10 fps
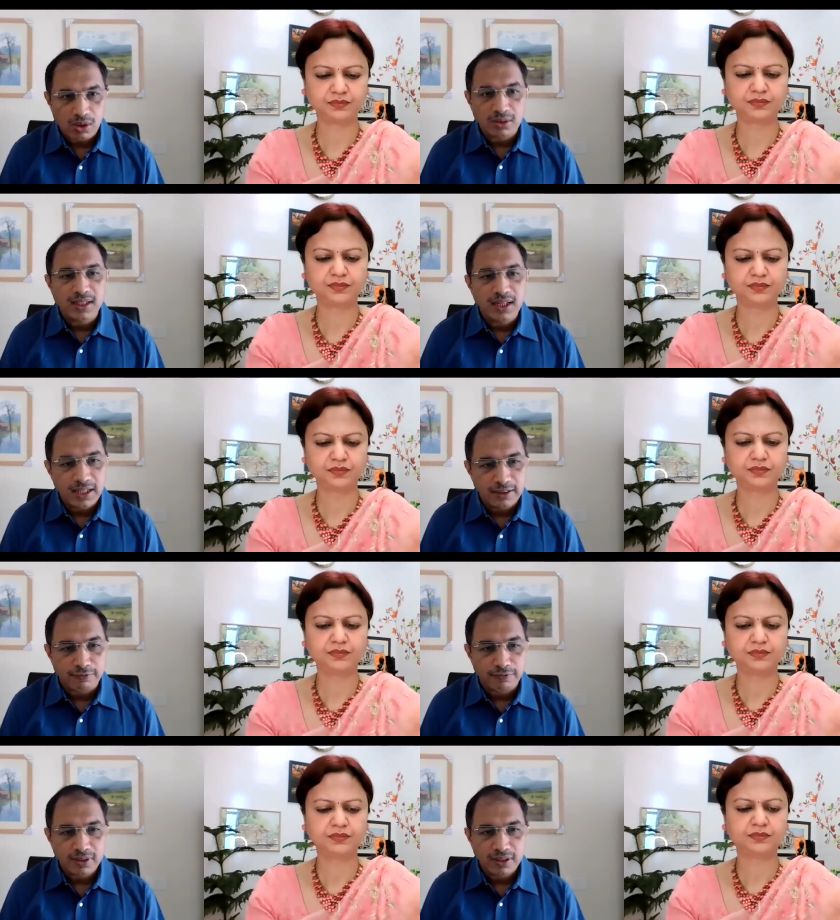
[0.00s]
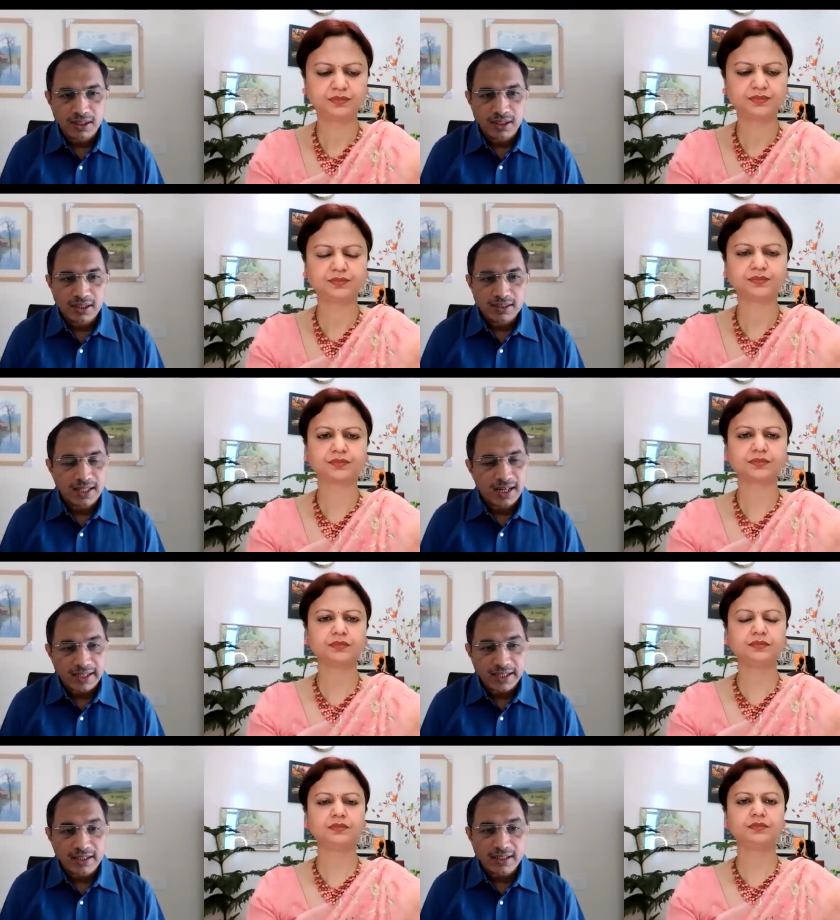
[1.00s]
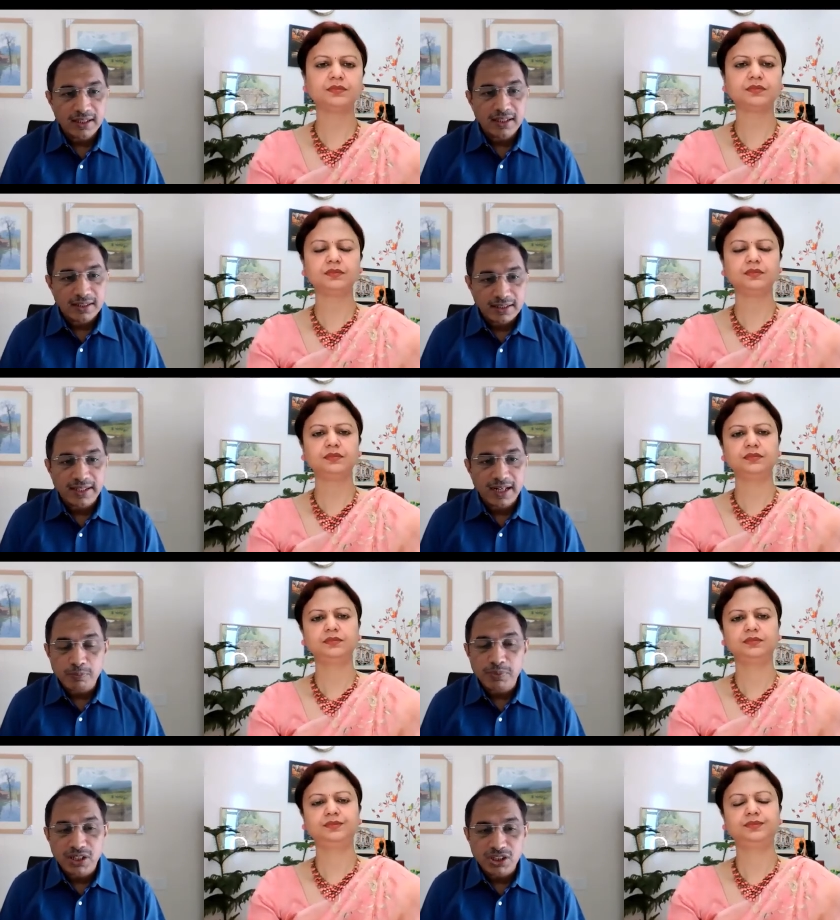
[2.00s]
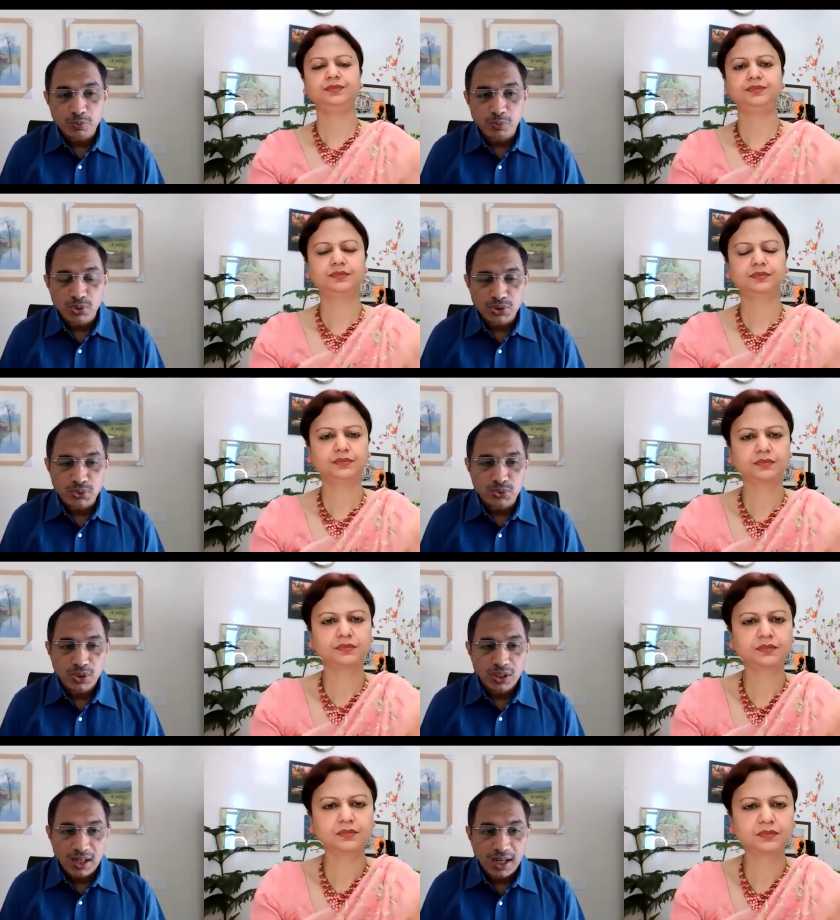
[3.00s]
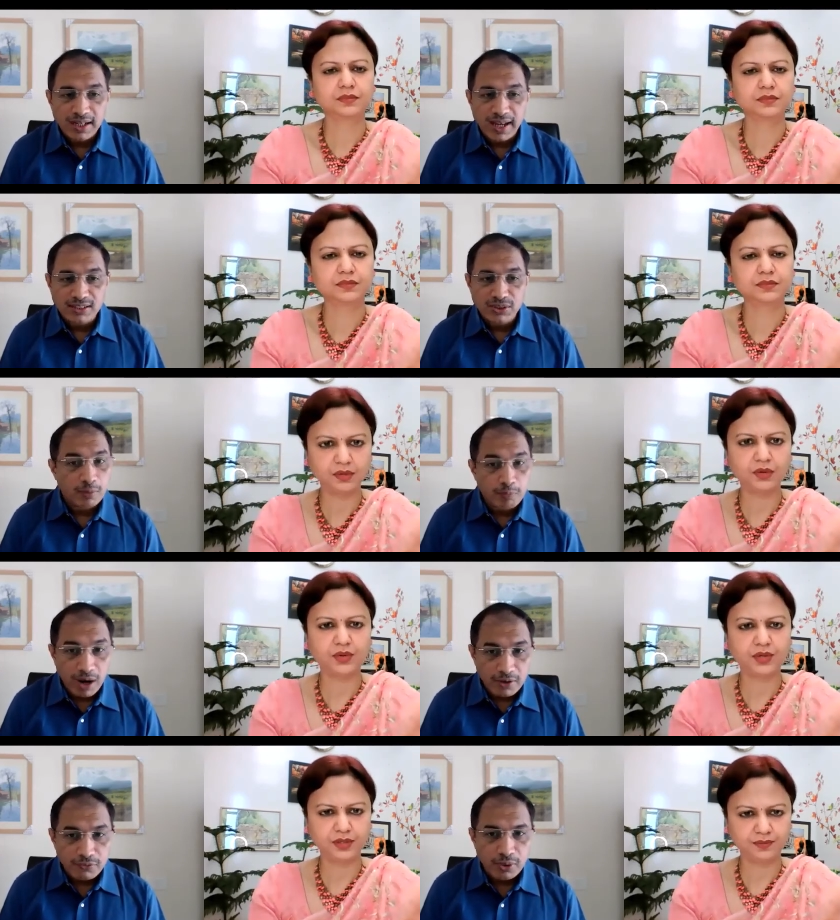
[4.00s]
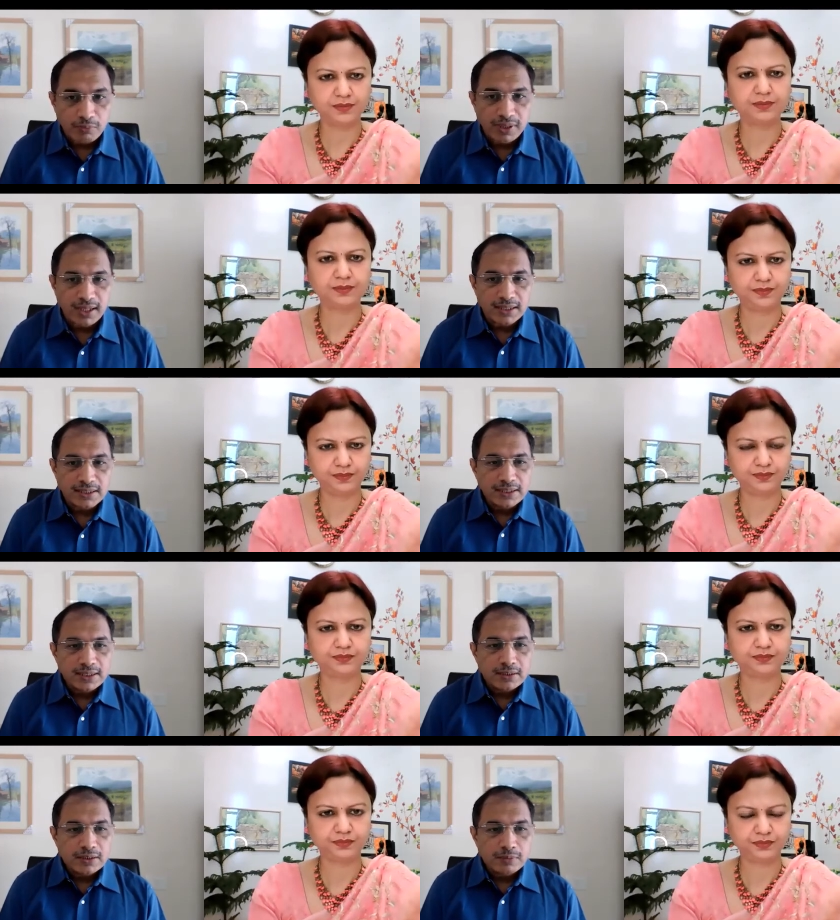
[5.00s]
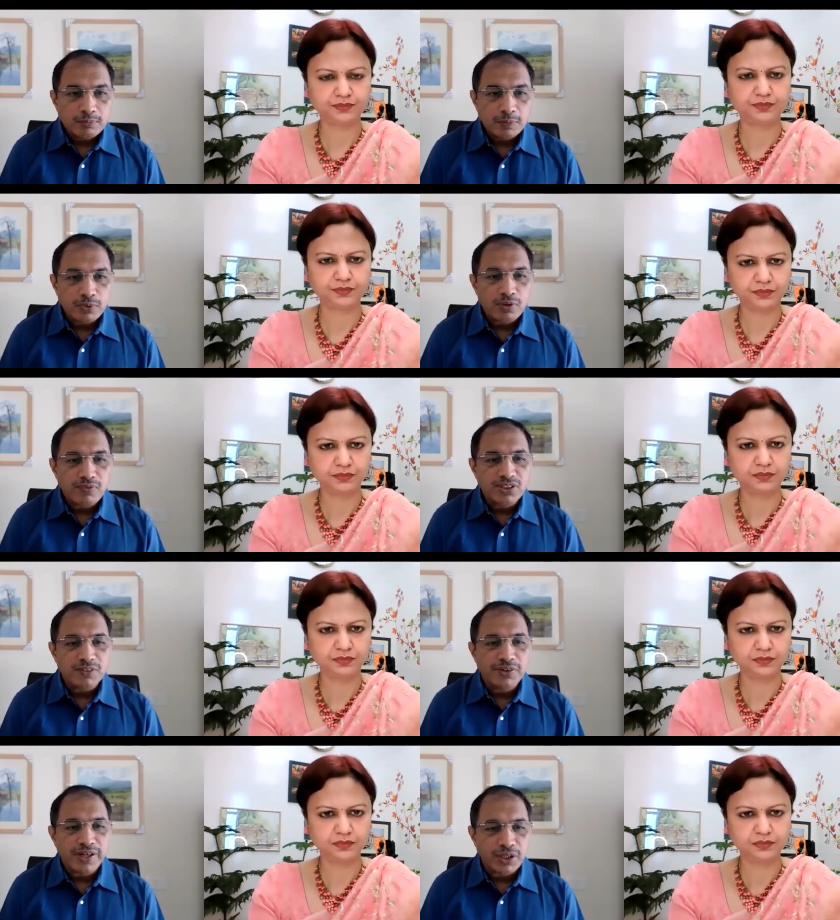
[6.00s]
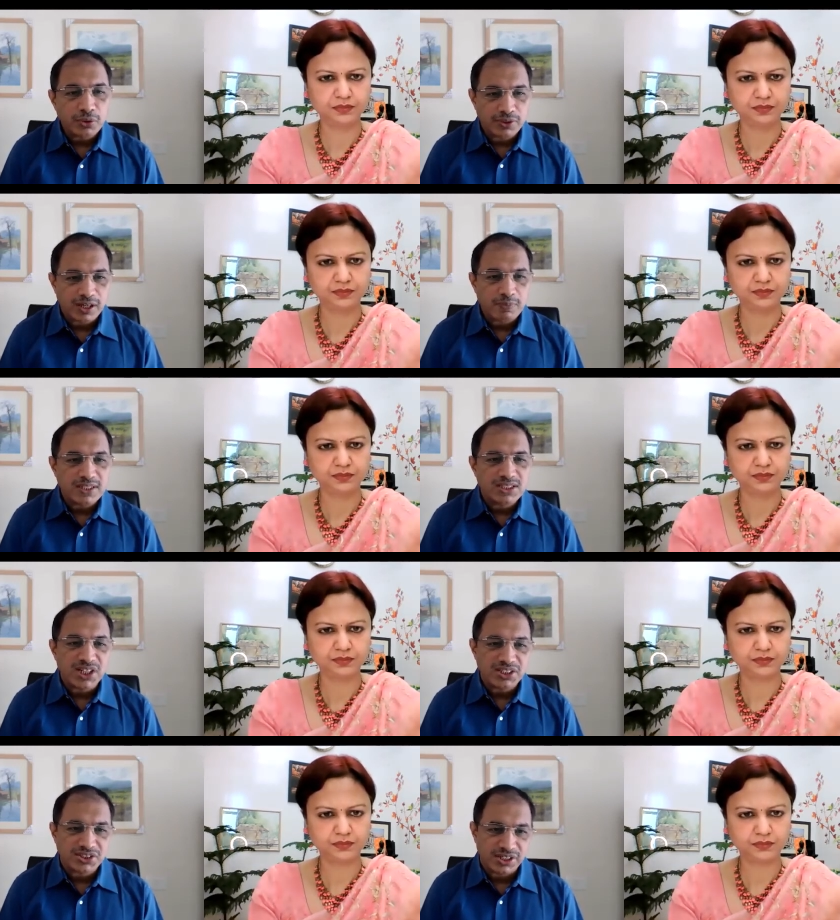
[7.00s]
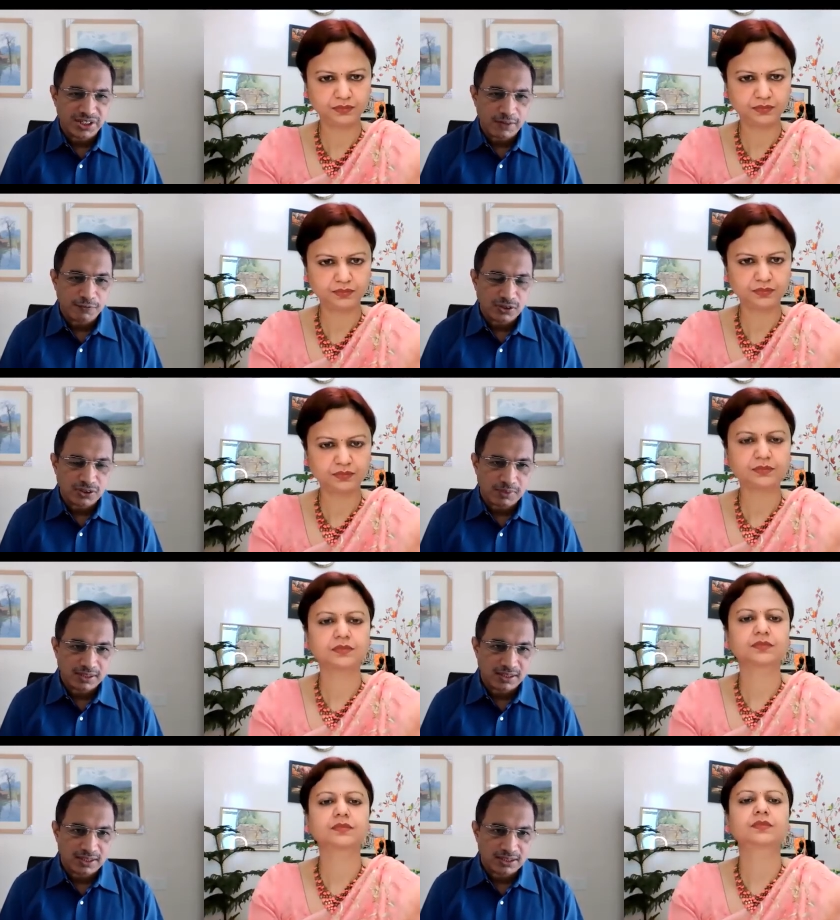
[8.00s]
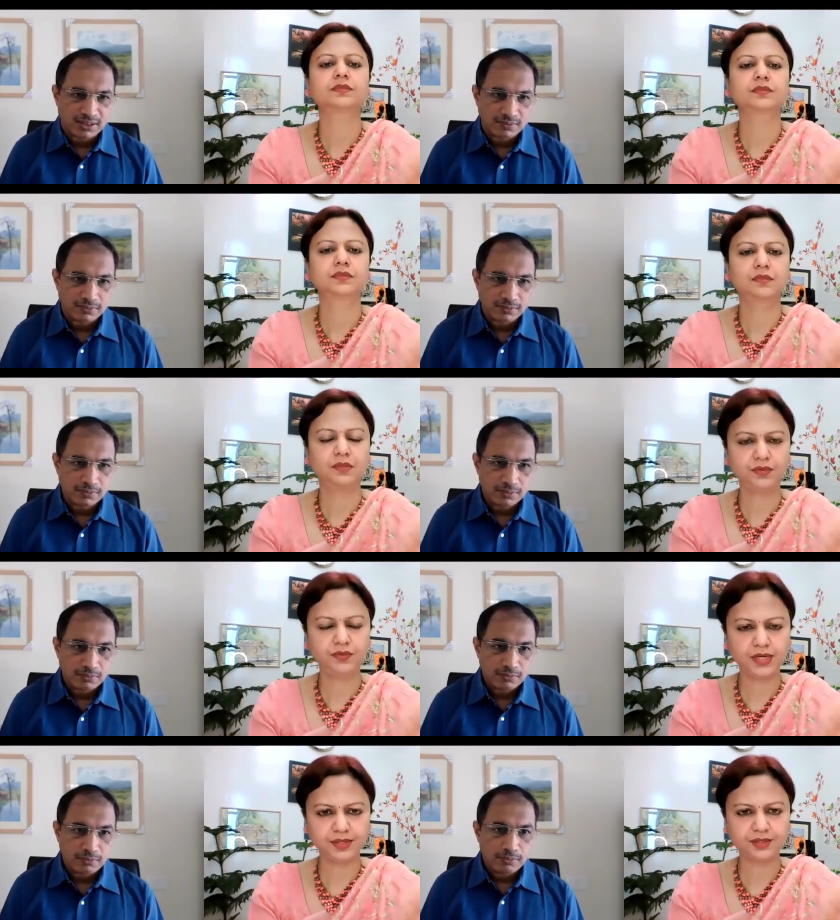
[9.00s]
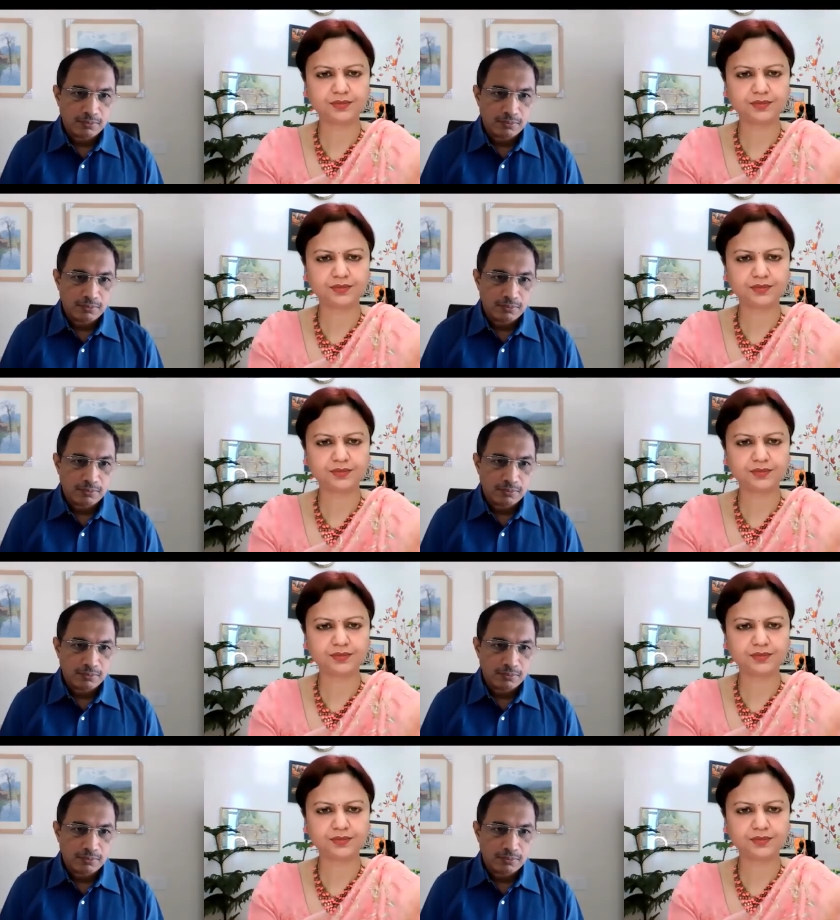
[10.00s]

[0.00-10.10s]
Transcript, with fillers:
Speaker 1: or they live, then again they get predisposed to lung cancers. Okay. Apart from that, people who receive radiotherapy in chest area for some other reason. Right.